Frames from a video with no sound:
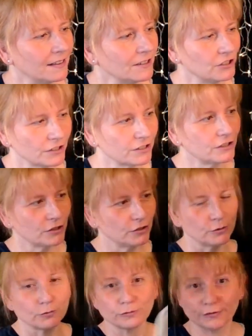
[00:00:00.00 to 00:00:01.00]
Just
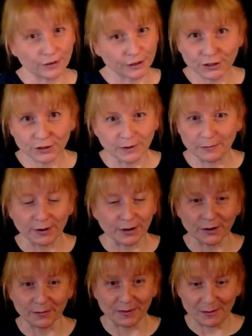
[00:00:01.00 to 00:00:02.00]
to refresh your
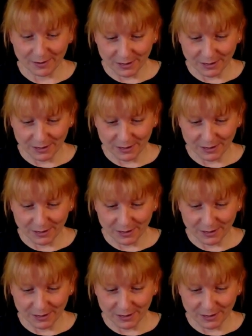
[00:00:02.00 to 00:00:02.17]
memory, or maybe